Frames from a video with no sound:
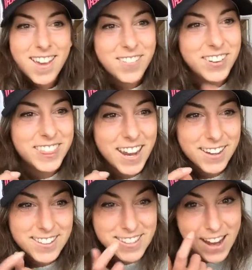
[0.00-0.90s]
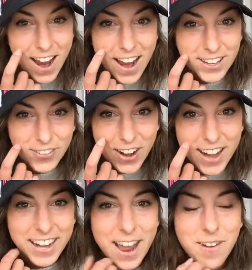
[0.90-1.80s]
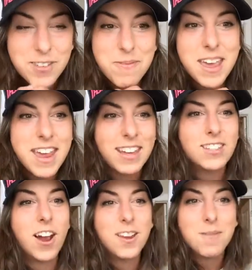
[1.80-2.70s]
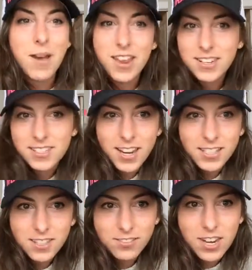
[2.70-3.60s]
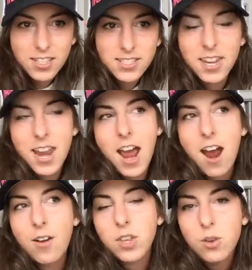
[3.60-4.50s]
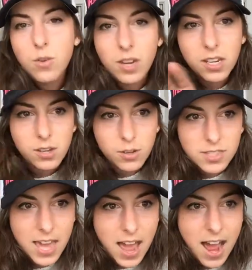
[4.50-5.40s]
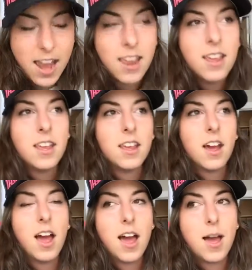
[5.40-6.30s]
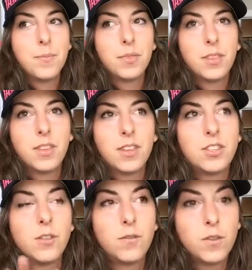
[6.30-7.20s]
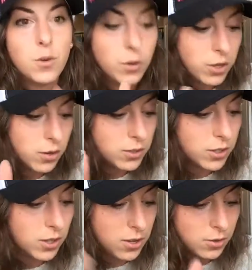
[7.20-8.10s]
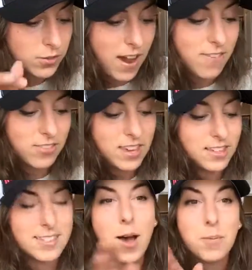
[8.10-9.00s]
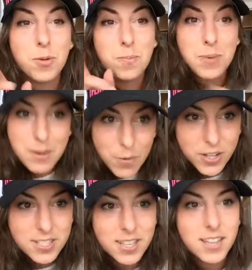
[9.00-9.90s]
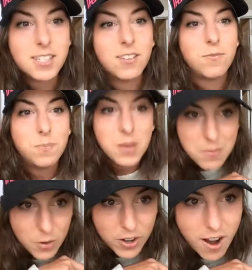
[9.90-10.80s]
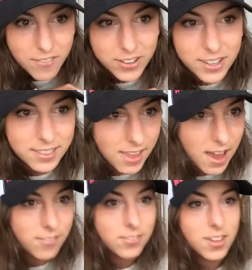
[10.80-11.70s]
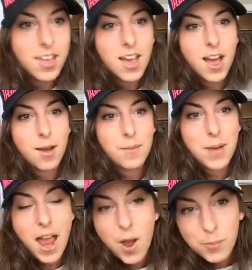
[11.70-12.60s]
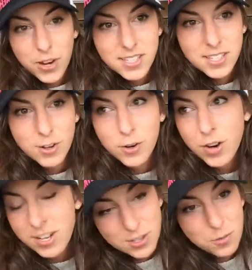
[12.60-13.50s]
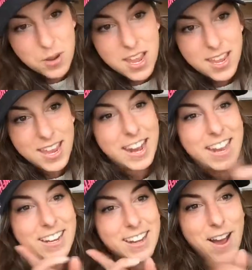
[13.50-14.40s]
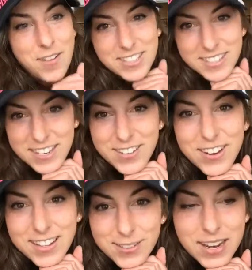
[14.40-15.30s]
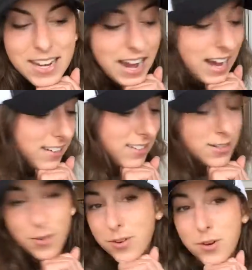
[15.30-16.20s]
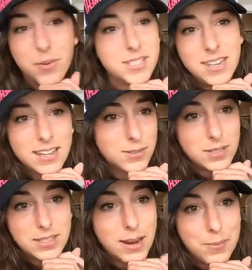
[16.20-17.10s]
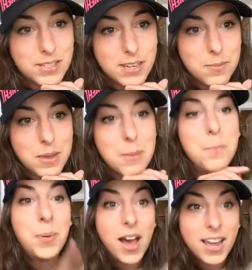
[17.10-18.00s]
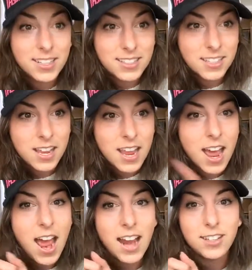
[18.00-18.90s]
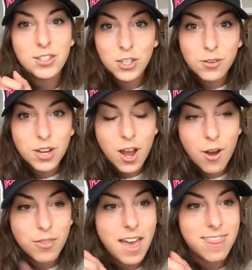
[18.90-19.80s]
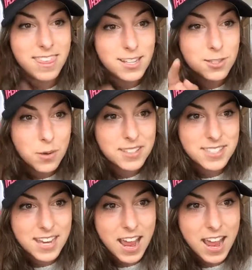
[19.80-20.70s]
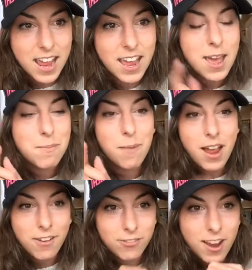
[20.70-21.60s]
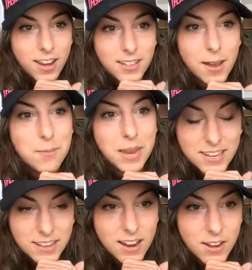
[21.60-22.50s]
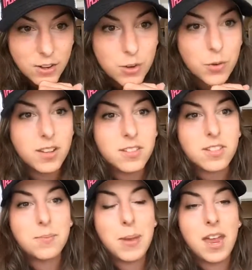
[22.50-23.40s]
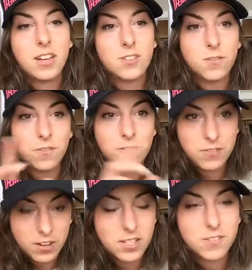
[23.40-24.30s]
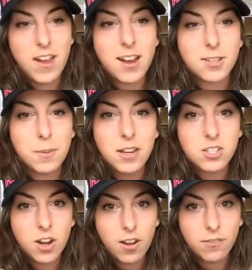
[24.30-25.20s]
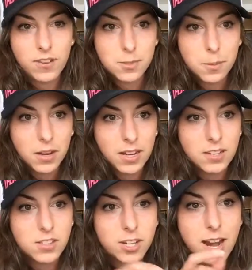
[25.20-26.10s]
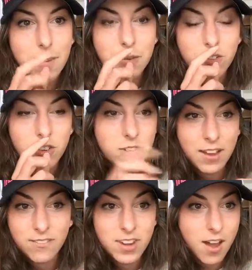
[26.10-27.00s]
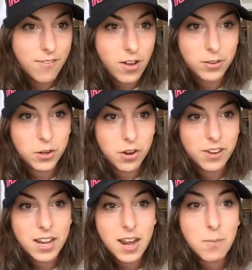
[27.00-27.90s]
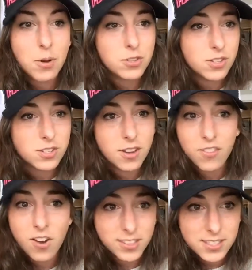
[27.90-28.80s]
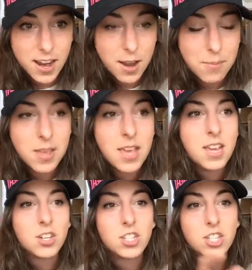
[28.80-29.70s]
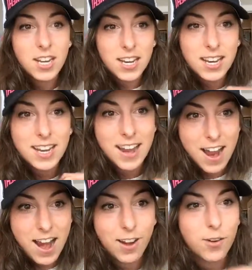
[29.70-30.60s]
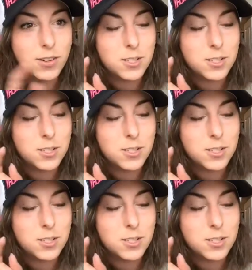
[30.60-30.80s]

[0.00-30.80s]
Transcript: well, thanks guys for hanging out with me and talking about indecisiveness and how you can use that to fuel you to use 5 things to help you be more decisive, be more confident in life. I hope you guys crush the week, and I cannot wait to see you next week. I don't know what next week's topic's going to be, but I do know that this Wednesday, my friend Amanda, who runs the page Fearless Fast Pitch on Facebook and Instagram. If you have not followed her already, I post her stuff all the time. She and I are going